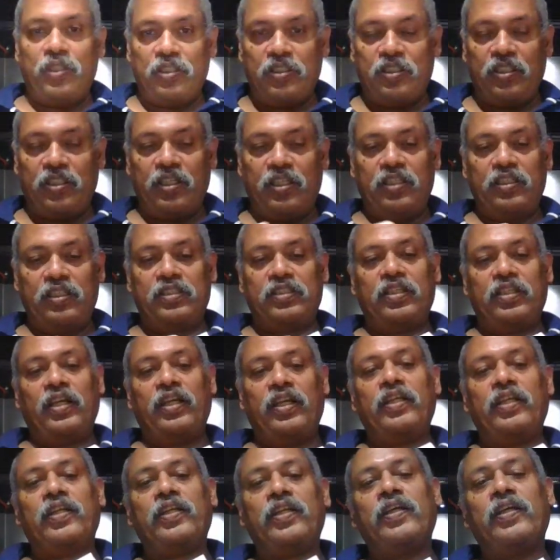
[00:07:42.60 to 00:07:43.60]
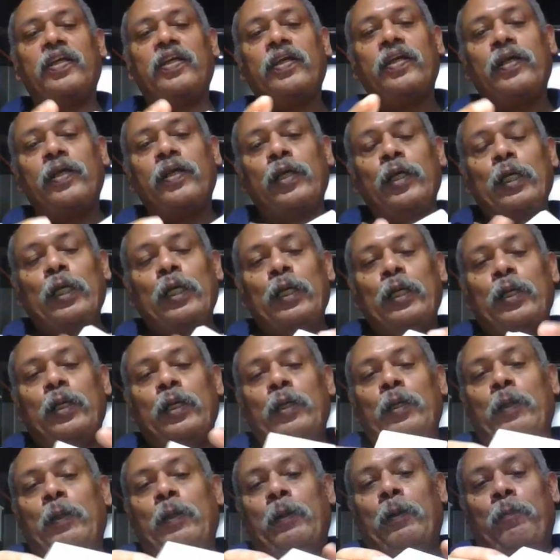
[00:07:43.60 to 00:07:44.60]
is there inside it.
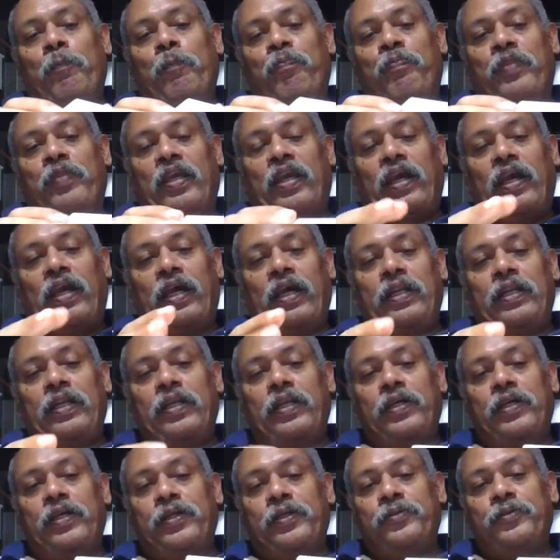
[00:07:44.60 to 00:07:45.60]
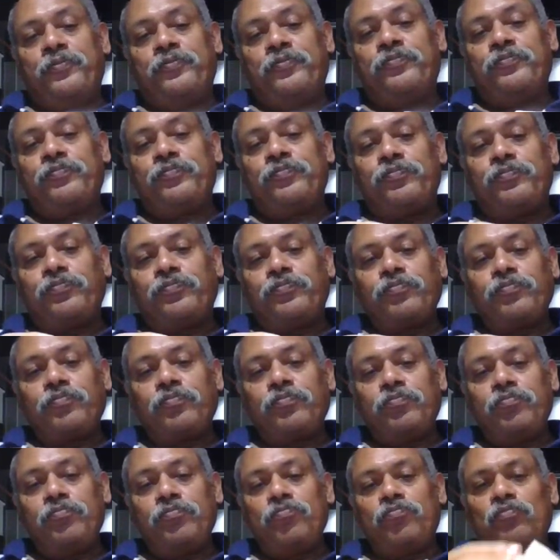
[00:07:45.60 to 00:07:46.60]
And
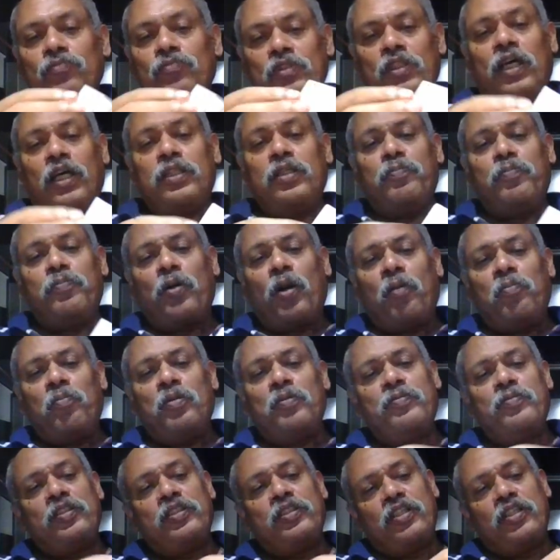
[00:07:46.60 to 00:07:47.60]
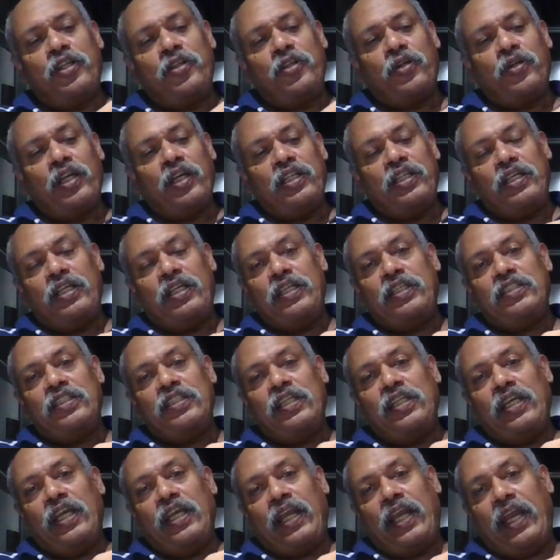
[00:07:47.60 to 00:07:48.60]
the other problem is that you can
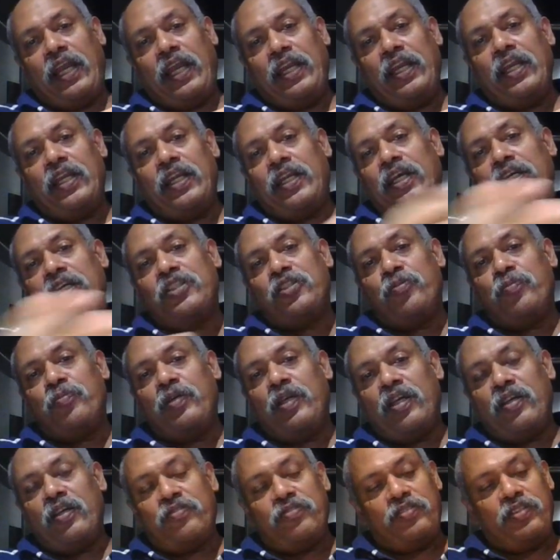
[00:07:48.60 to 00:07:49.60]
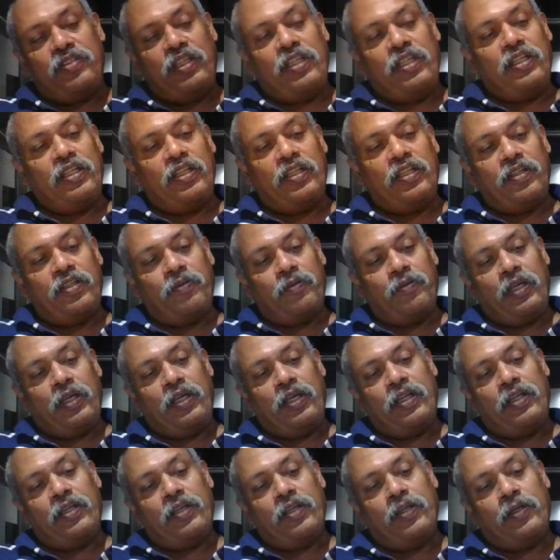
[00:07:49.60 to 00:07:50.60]
easily edit, as you may have seen in
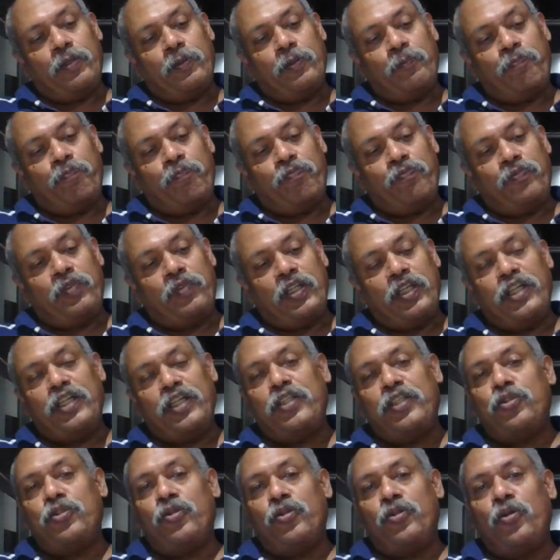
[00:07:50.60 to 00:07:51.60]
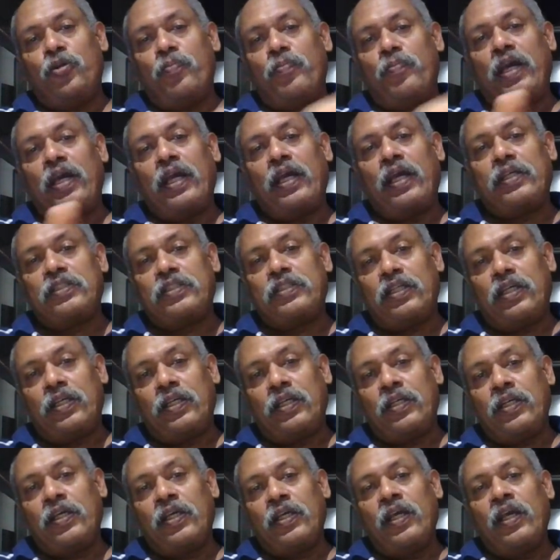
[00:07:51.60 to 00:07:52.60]
3D Studio Max
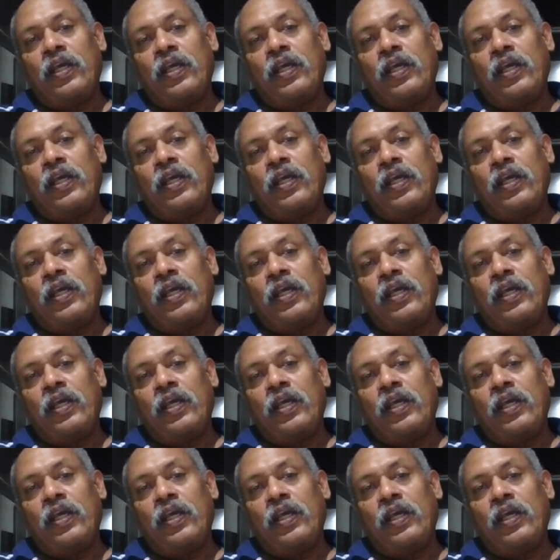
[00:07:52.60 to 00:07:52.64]
and